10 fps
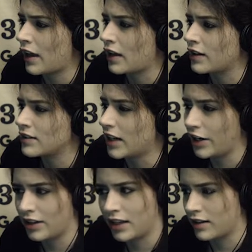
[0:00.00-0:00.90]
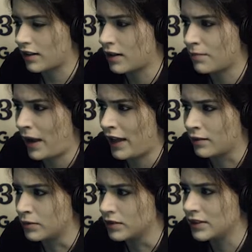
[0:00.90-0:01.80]
and entirely
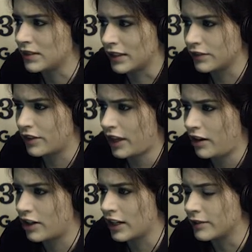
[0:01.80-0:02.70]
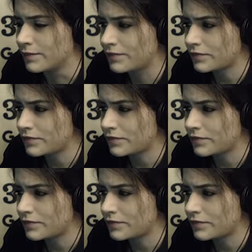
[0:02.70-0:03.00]
incompatible designs for the area.